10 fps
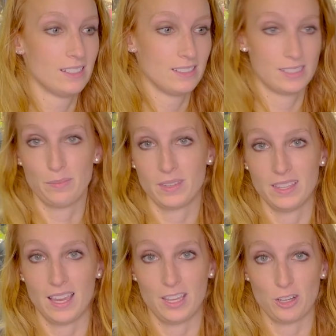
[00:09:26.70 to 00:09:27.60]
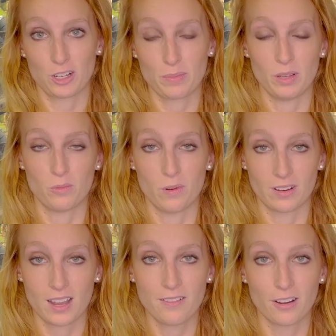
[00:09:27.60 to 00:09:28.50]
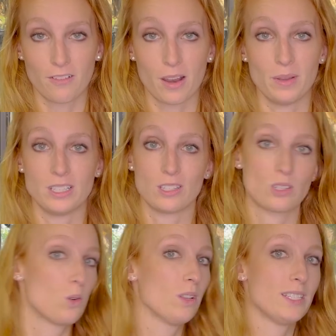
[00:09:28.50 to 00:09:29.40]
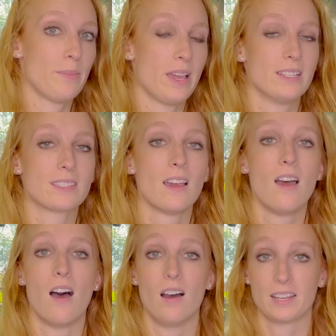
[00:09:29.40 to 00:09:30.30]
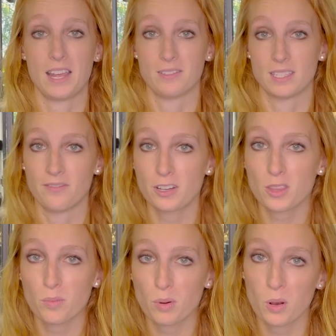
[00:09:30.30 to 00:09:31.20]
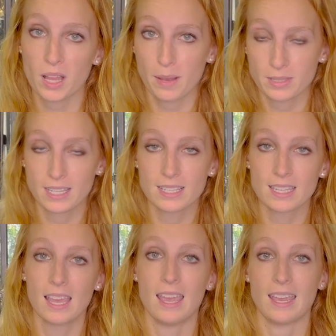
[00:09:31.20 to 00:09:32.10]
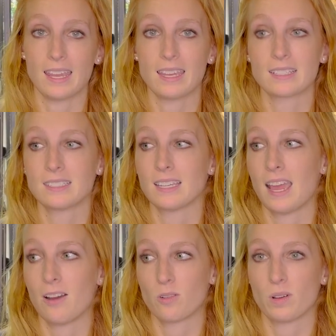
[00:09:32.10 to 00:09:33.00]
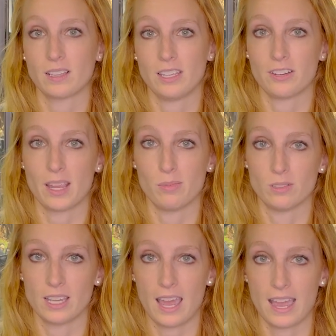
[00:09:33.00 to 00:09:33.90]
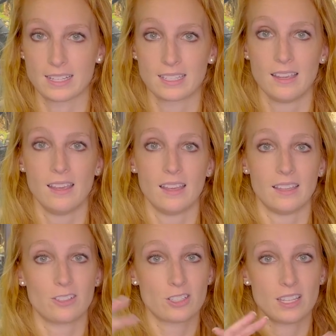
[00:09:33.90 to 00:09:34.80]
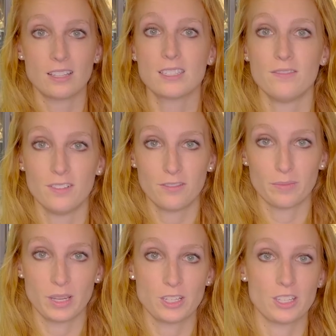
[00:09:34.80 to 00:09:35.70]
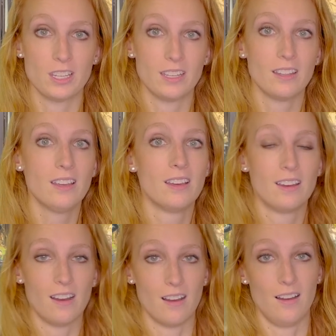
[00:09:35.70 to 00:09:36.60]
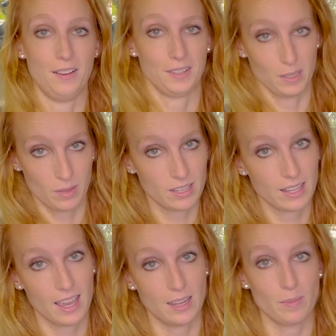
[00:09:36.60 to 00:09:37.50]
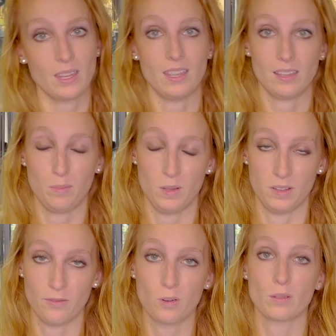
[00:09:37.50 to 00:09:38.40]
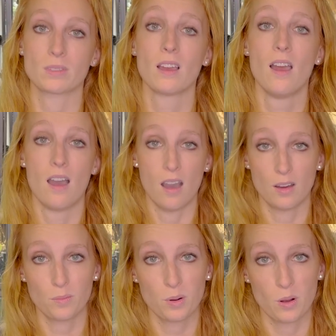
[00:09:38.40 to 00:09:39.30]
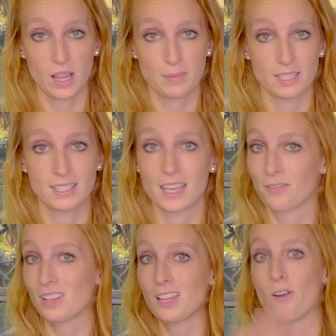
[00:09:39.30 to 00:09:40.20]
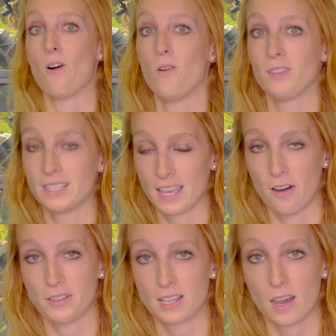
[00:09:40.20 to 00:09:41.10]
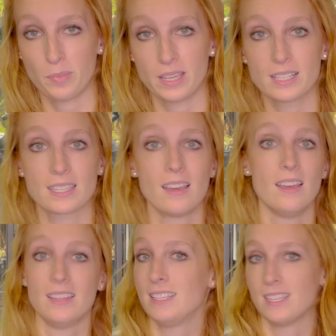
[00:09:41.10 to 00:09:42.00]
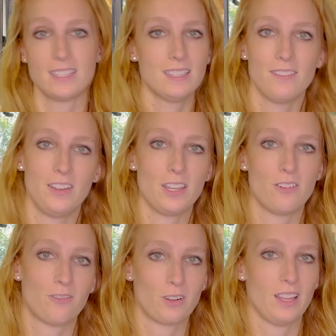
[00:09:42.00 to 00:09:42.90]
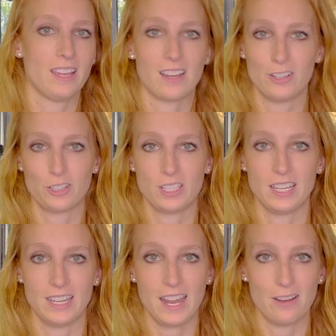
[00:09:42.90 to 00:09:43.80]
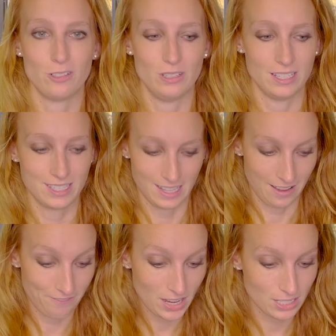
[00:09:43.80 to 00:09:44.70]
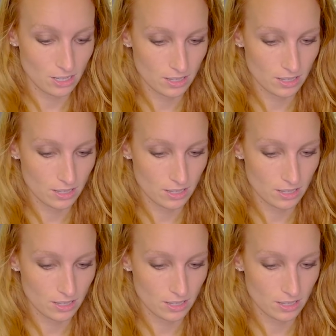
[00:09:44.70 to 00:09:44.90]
something that your chameleon will recover from. It just totally depends on how severe the prolapse is and how quickly you're able to act. There's tons of information on Chameleon Academy and Chameleon forums on prolapses and really all these health topics. This isn't the video for like understanding how to necessarily fix all